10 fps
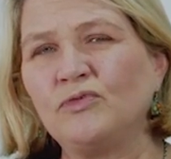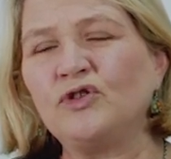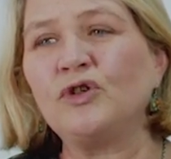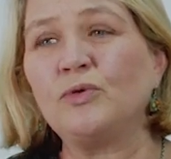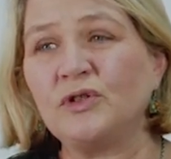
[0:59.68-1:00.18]

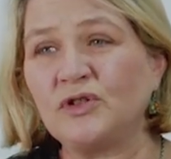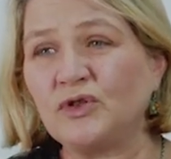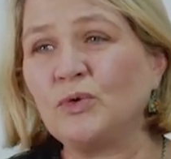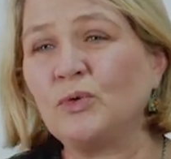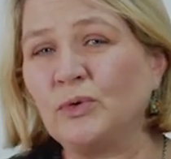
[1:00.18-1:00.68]
2 at
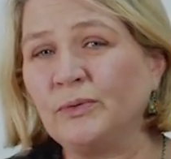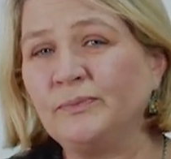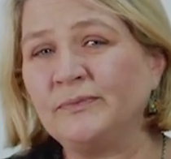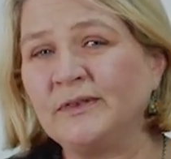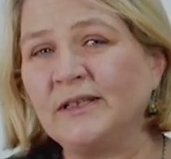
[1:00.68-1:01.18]
school,
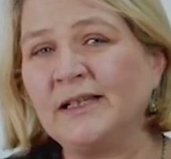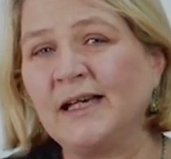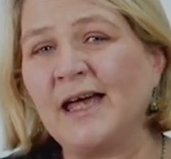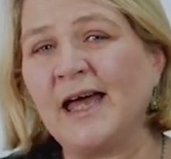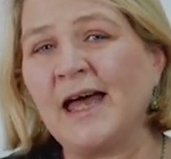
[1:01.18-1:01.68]

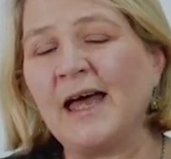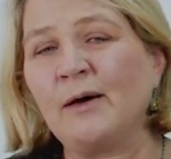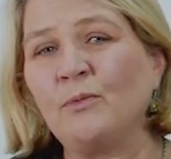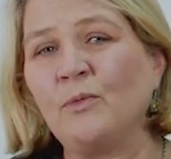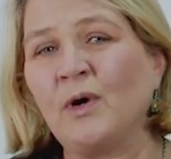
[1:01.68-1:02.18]

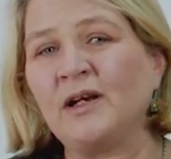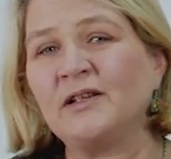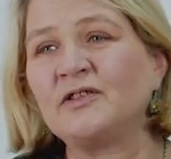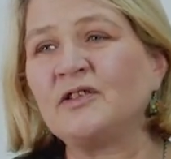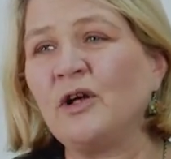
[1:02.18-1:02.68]
when
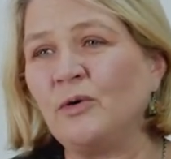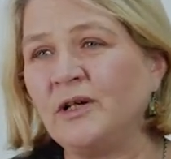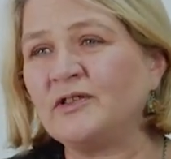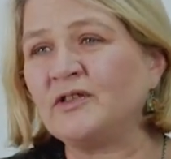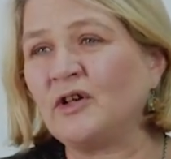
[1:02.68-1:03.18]
it
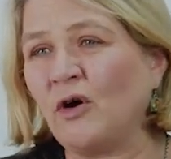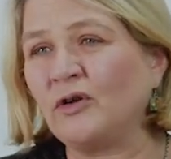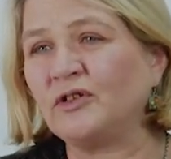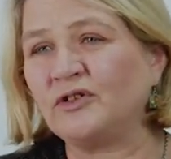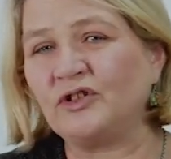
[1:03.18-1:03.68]
slowly
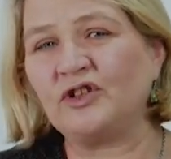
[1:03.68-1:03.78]
started to